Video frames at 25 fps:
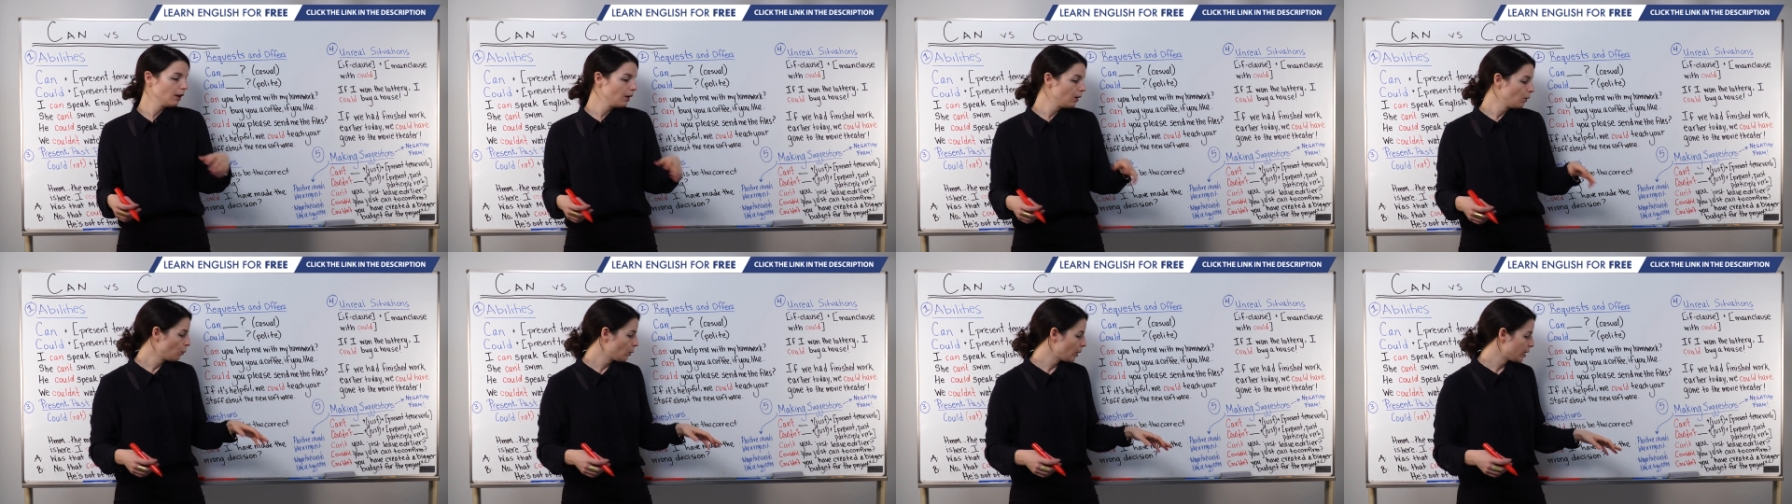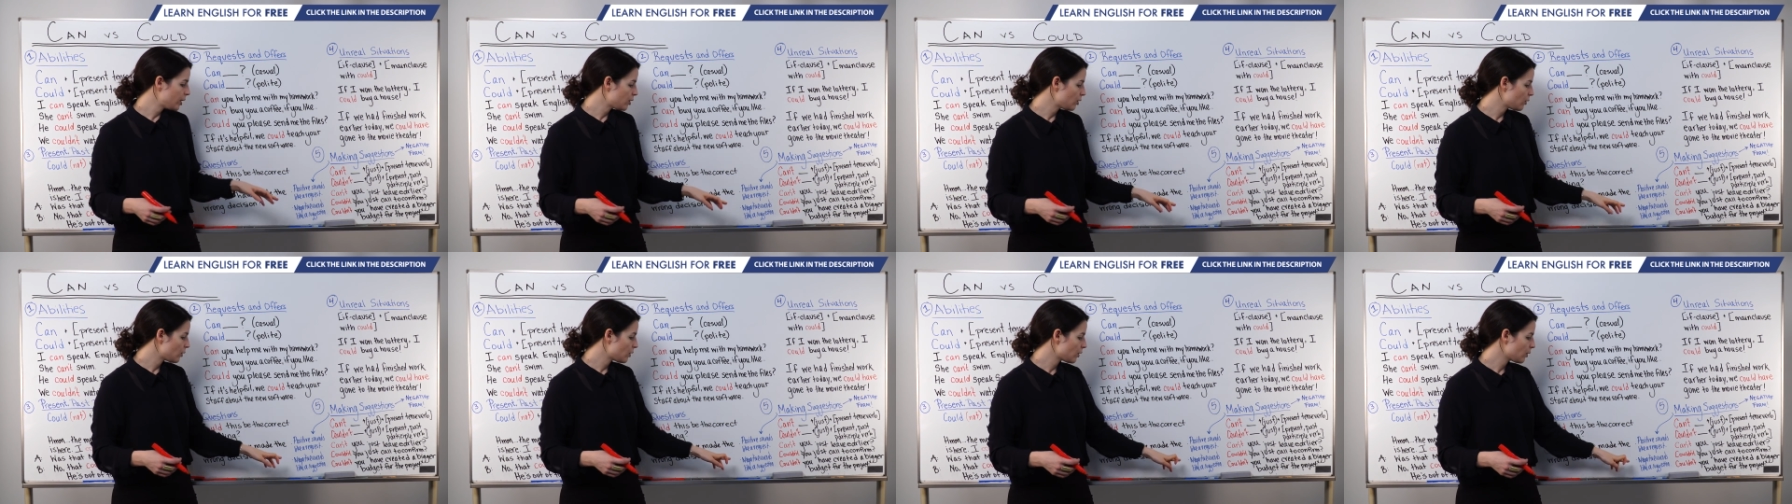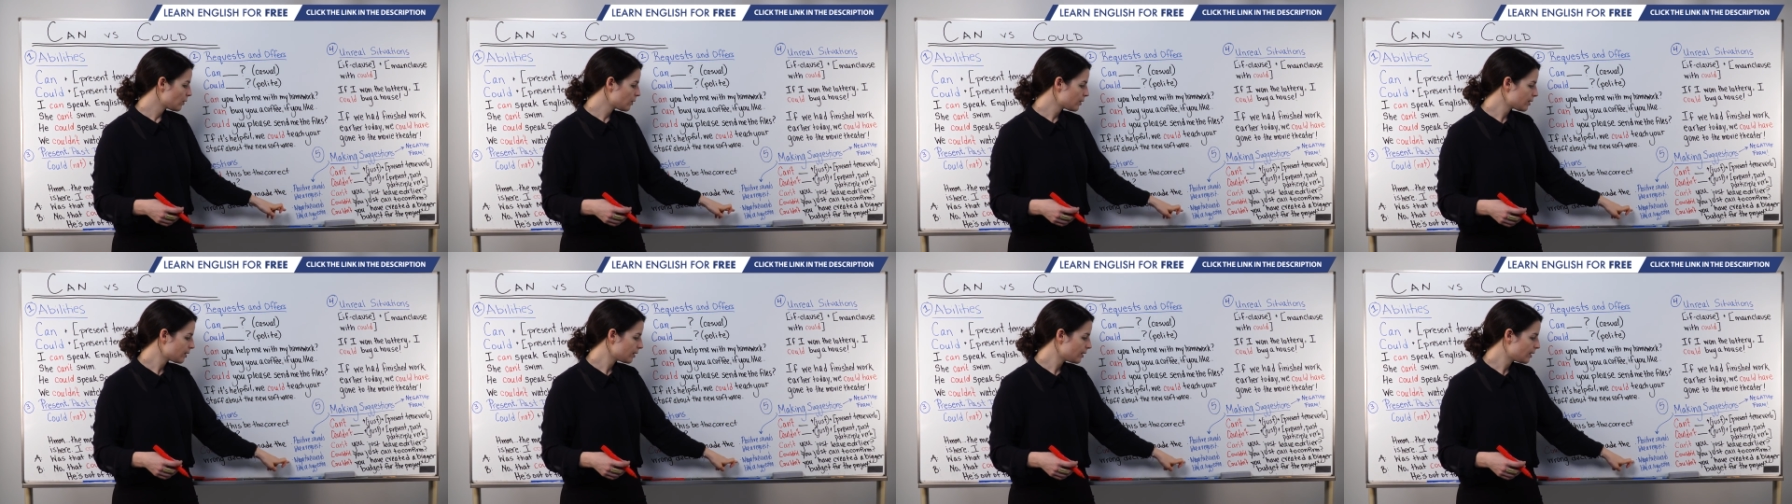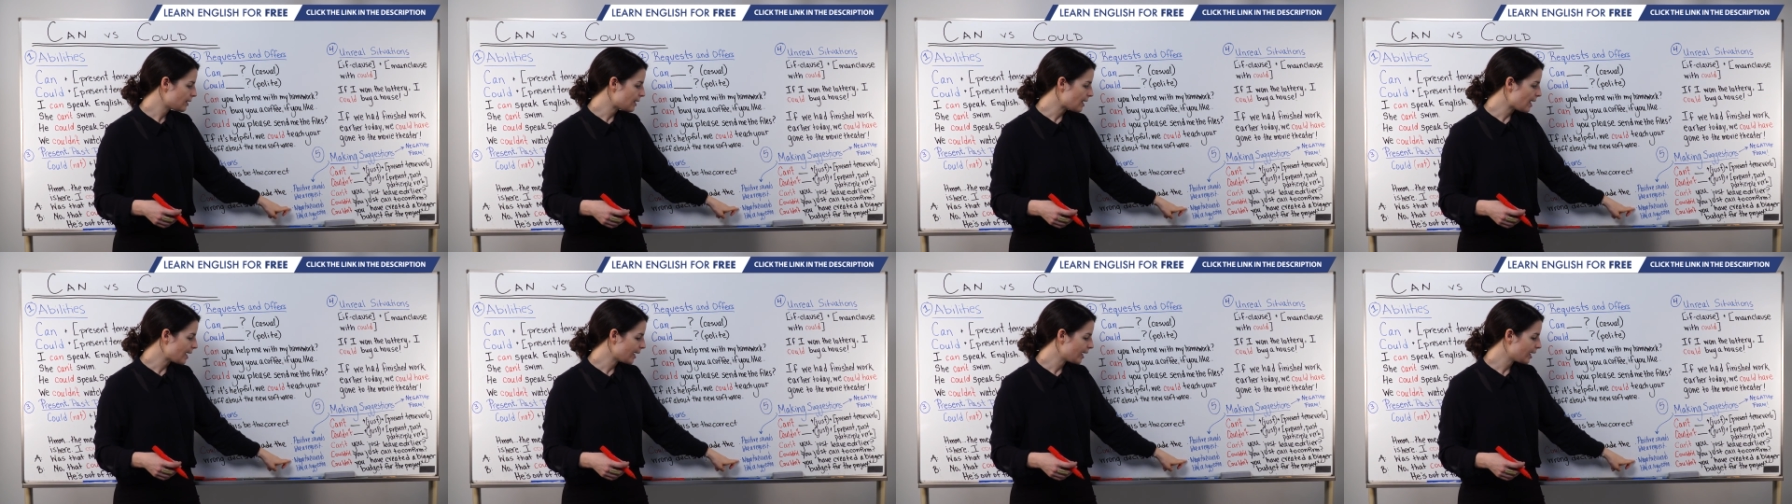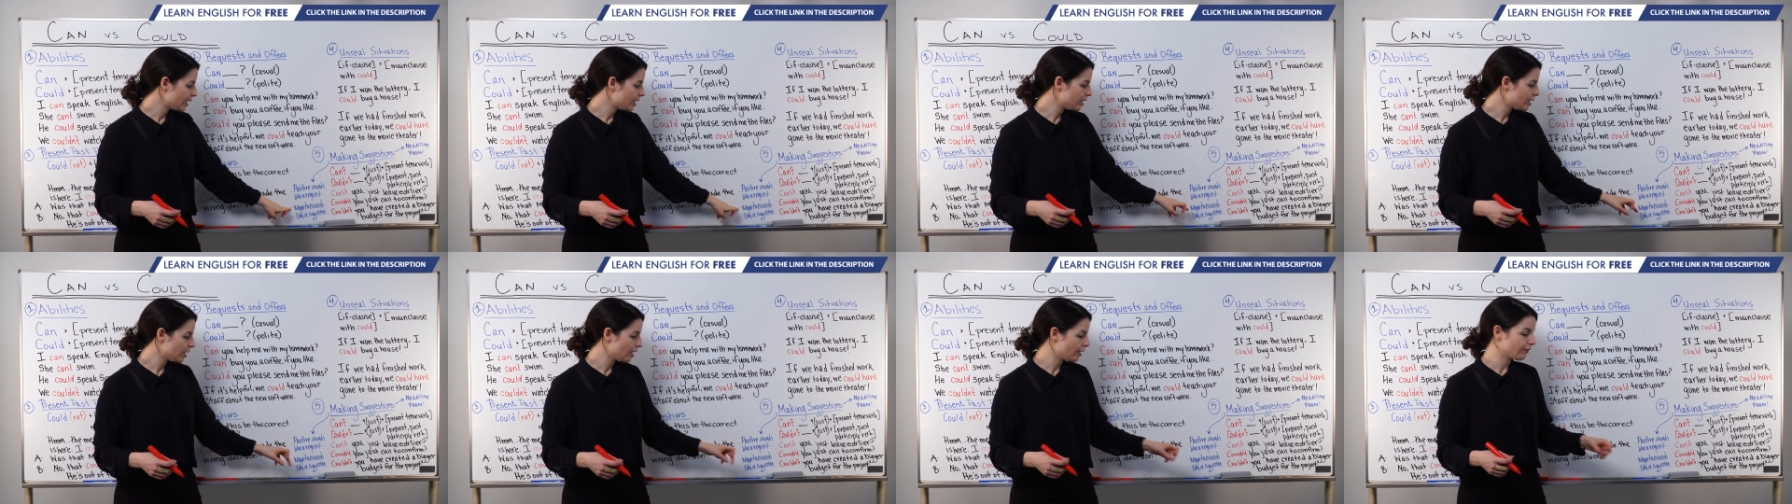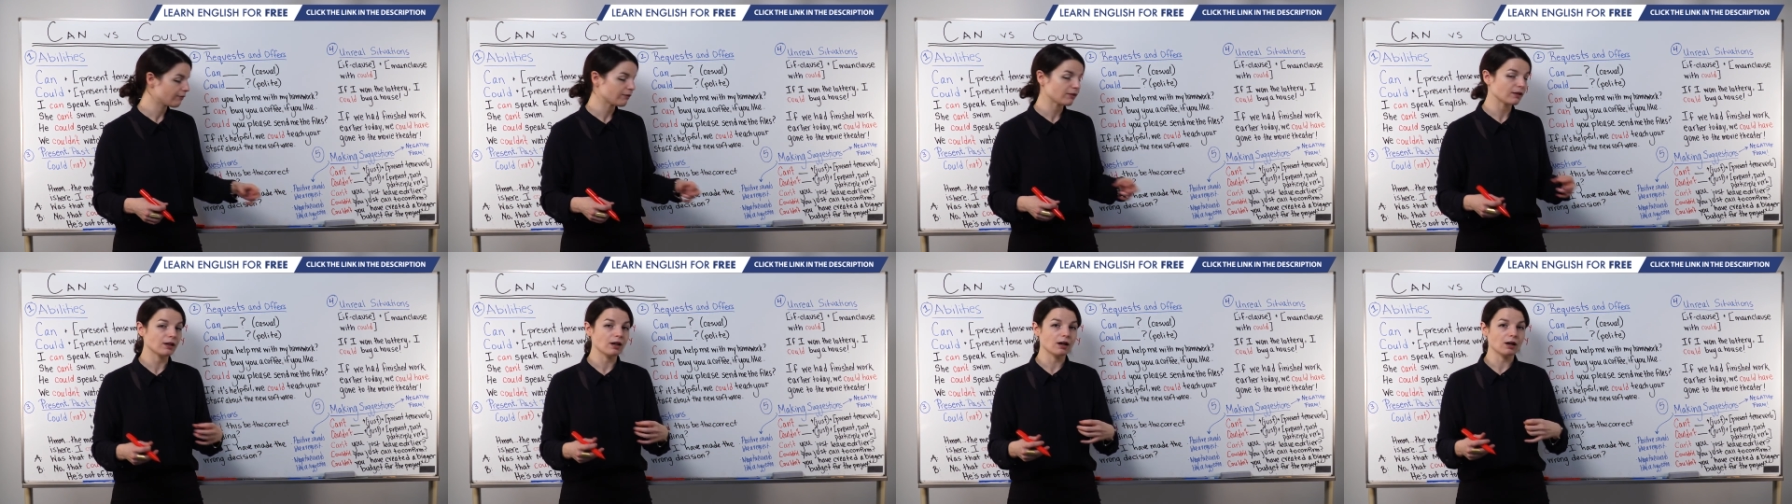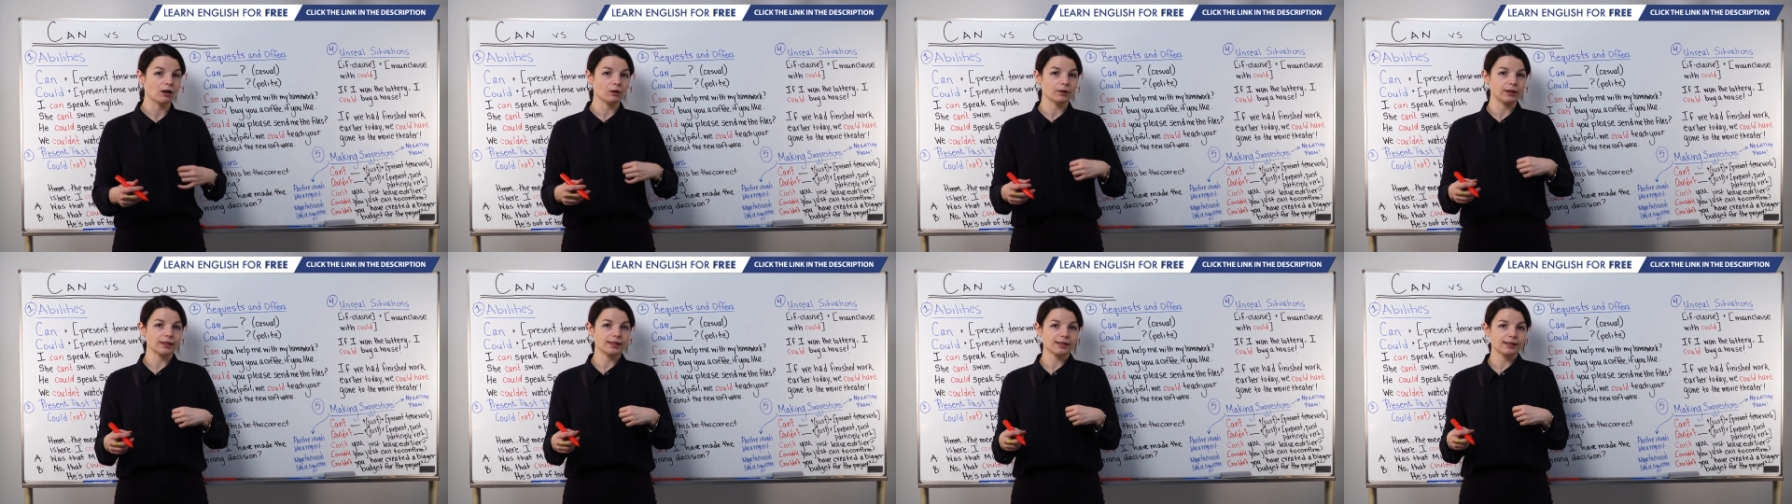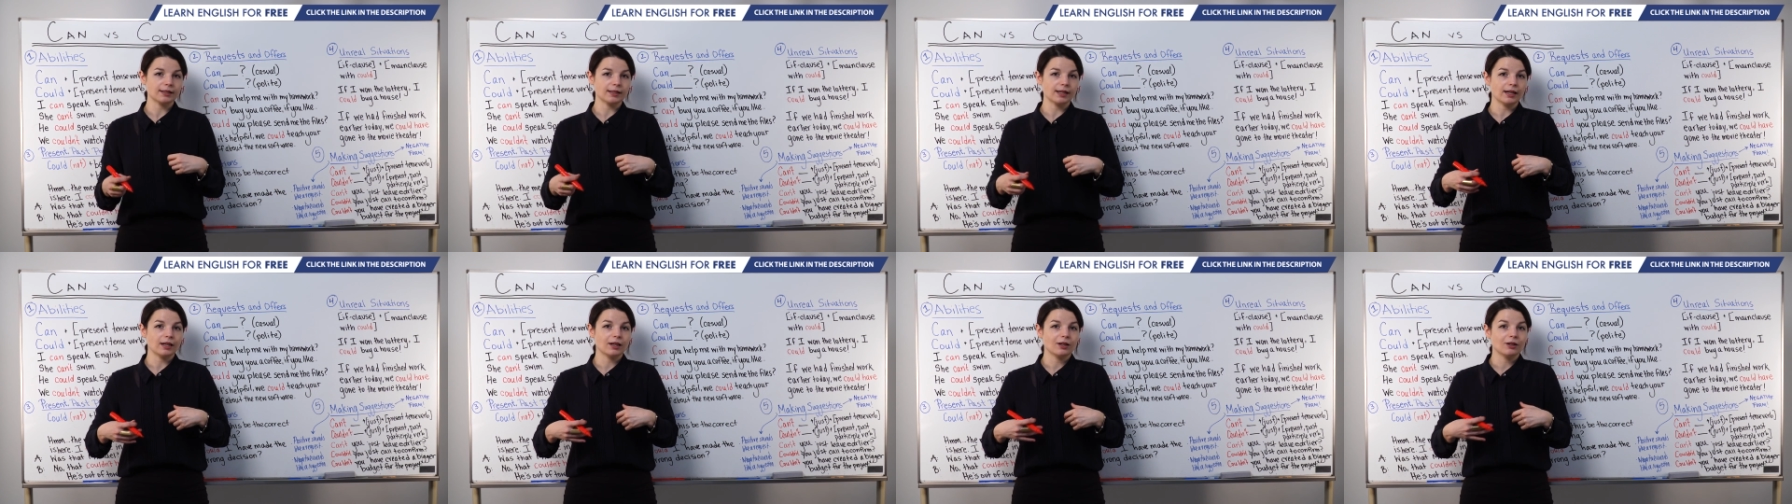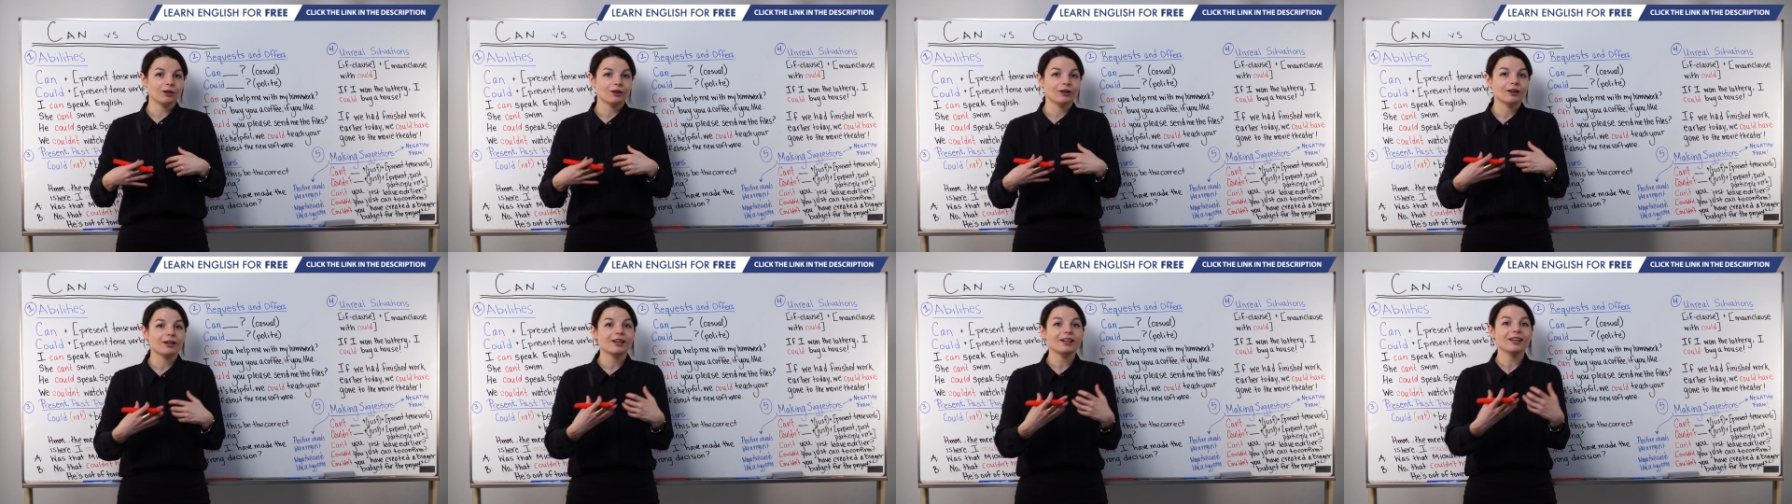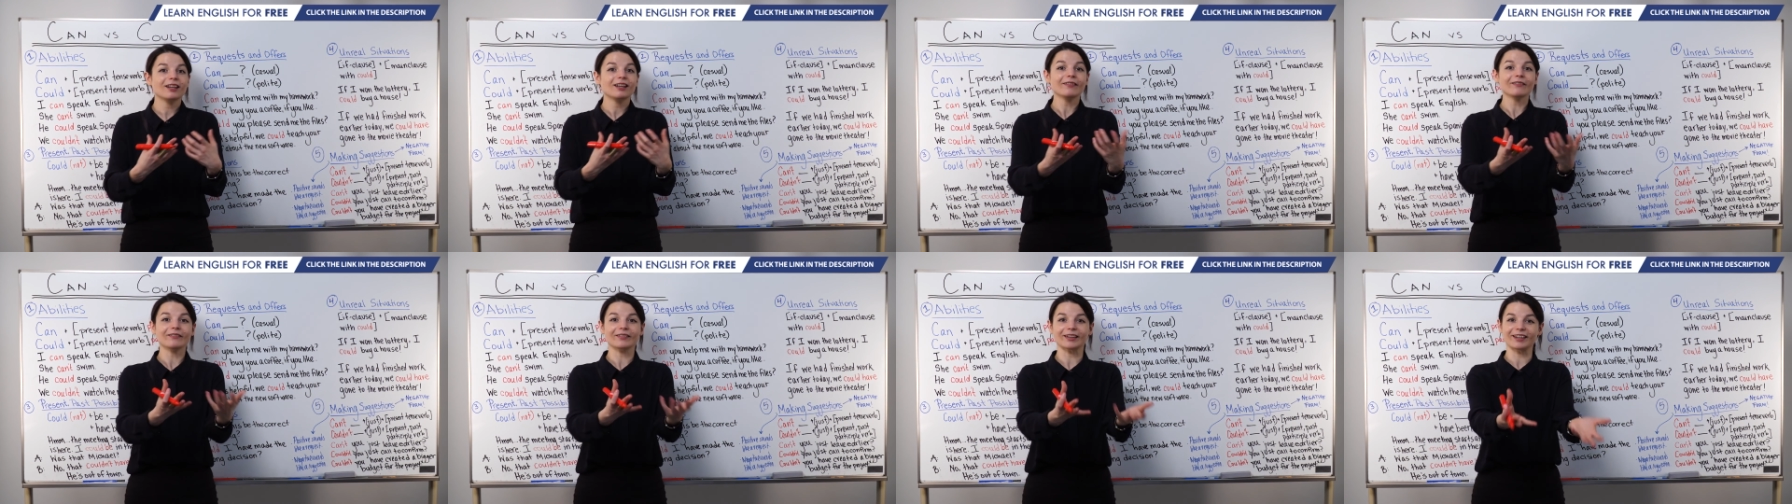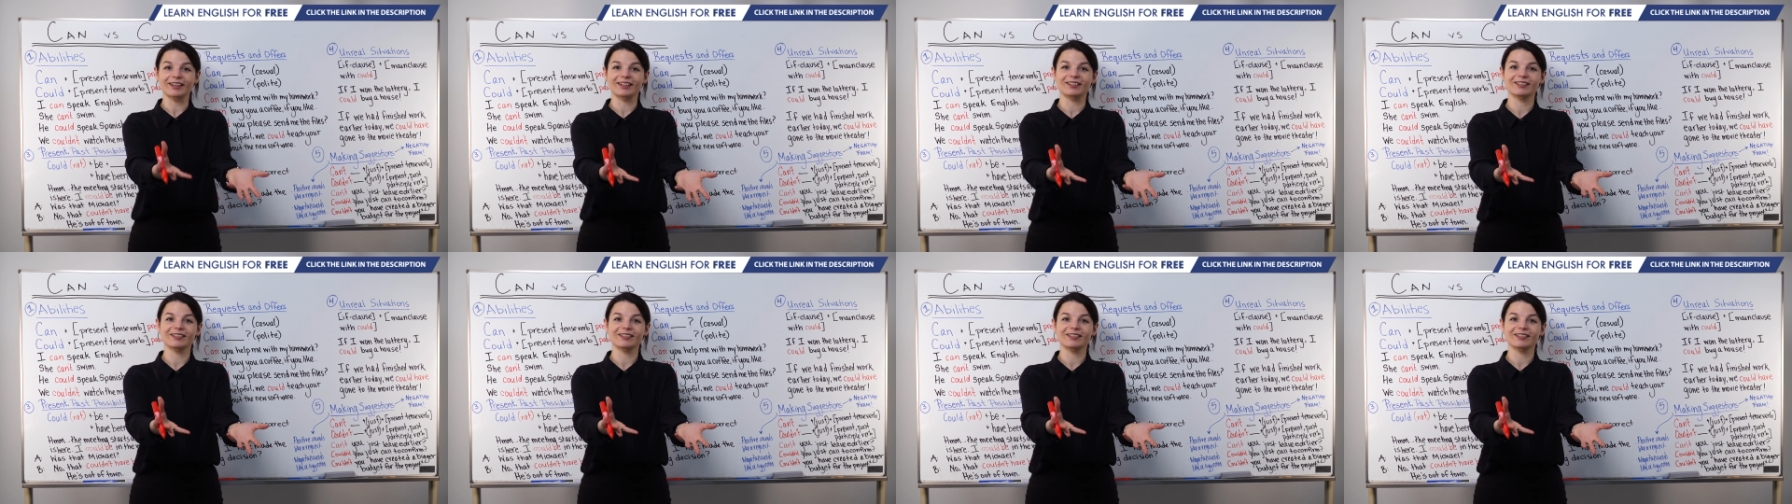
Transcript: When you use the negative, though, it's like you're giving